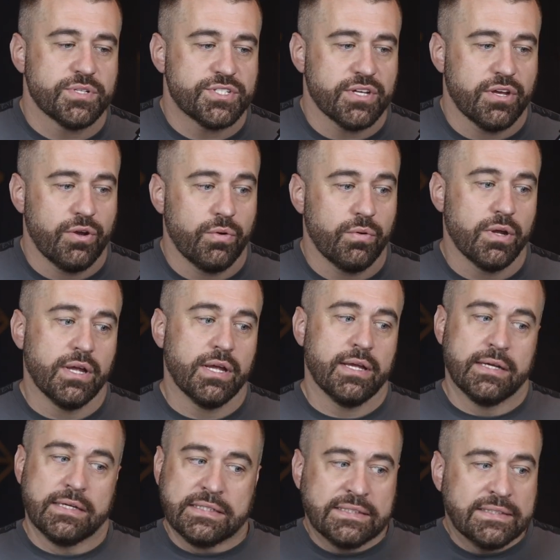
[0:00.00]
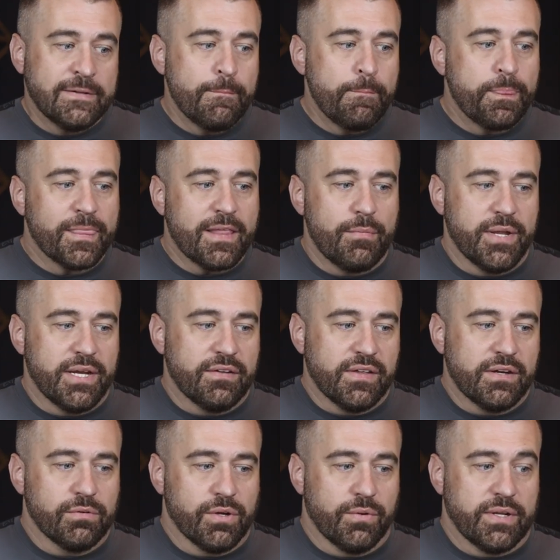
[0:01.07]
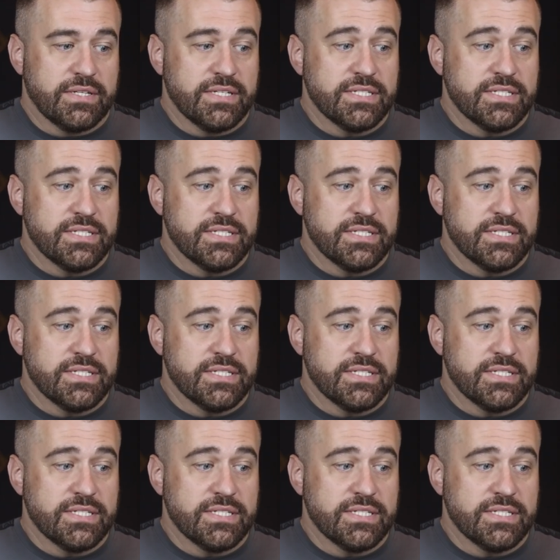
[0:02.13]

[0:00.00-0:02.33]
So, I mean, they don't go into